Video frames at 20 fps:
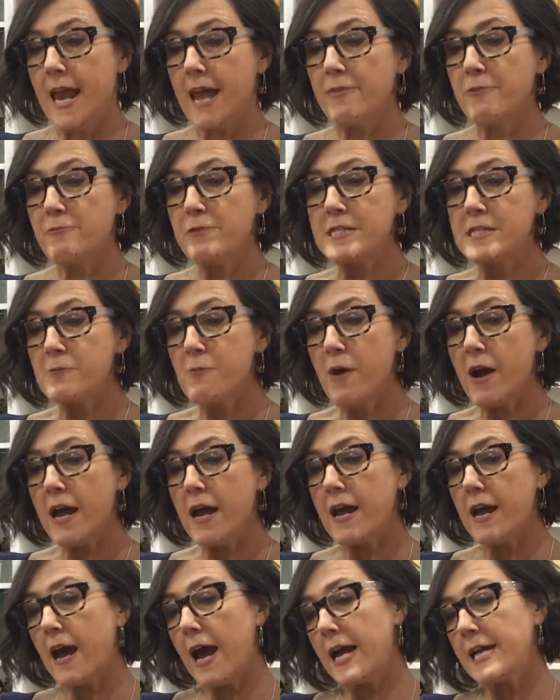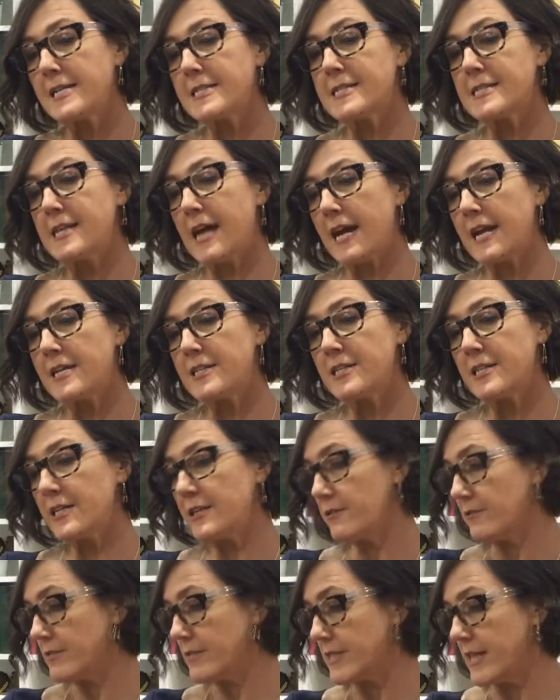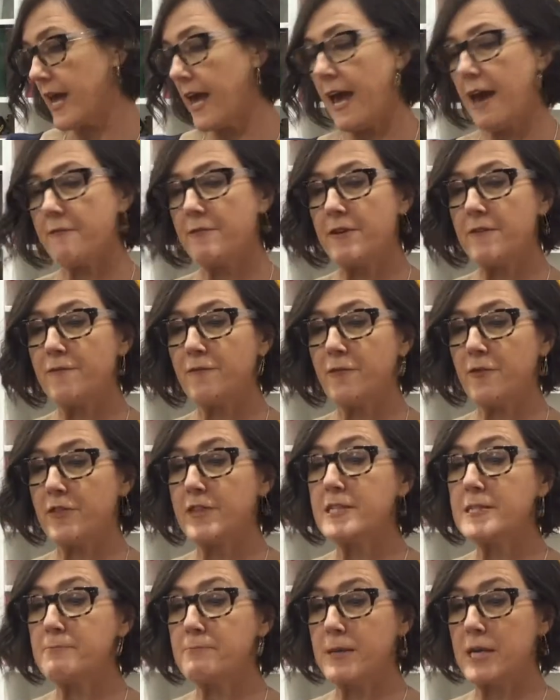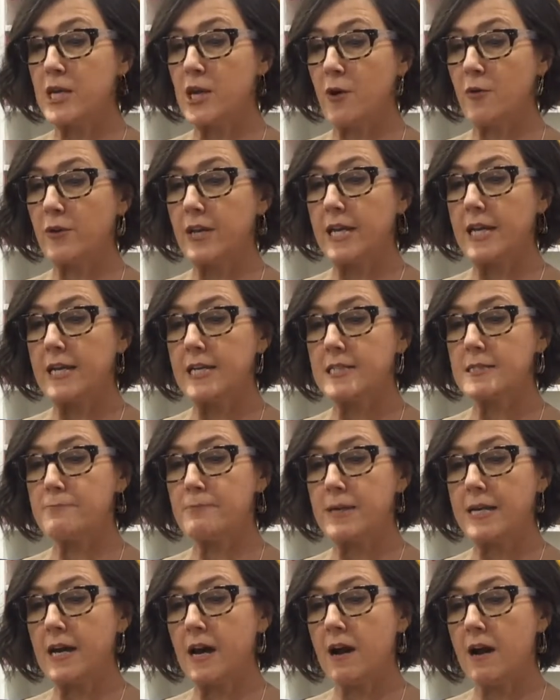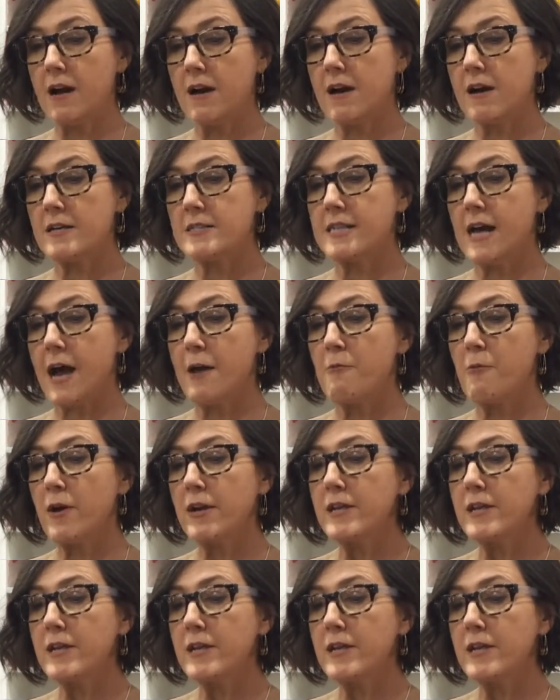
And the reason why I decided to use the heavy for this peony is because I